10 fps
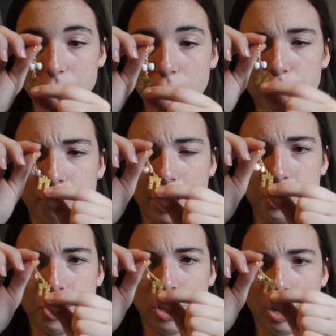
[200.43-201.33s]

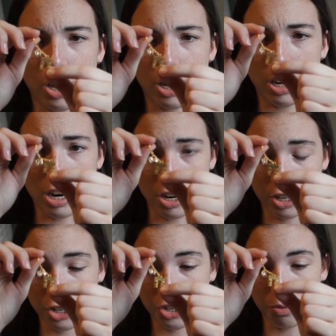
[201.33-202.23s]
French
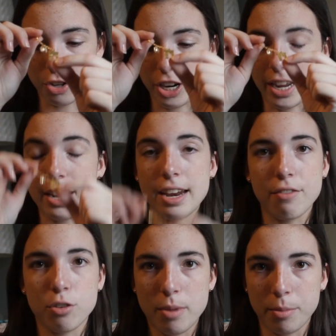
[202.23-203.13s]
arch, which I can
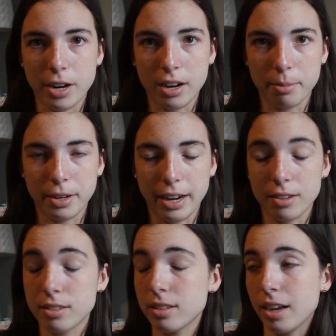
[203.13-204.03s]
never remember how to
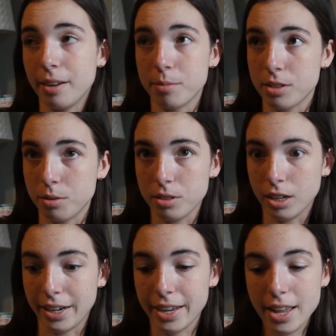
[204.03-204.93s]
pronounce, I'm so
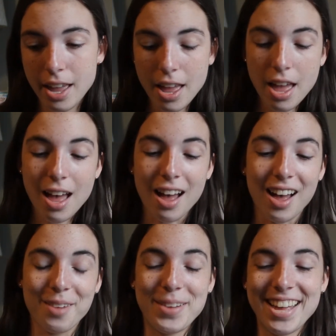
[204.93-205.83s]
sorry,
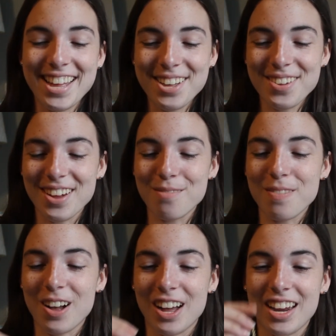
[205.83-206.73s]

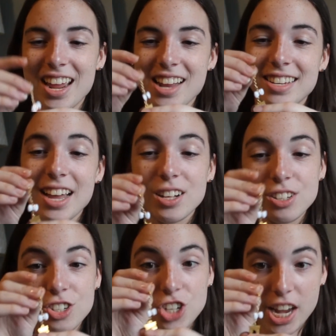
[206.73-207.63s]
on a
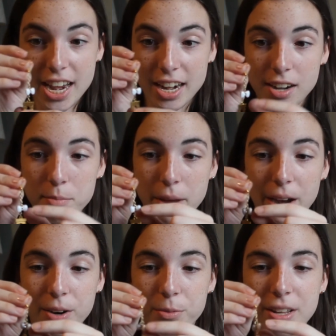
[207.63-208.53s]
dangled chain
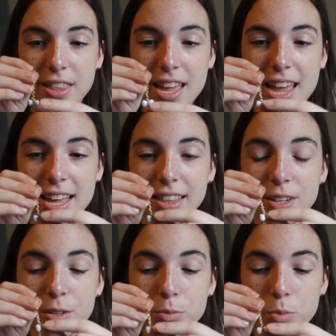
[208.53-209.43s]
paired with a
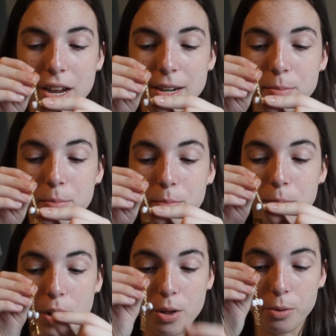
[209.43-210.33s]
little white
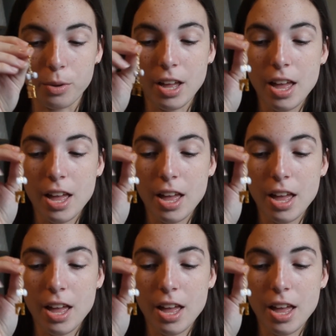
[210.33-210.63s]
bow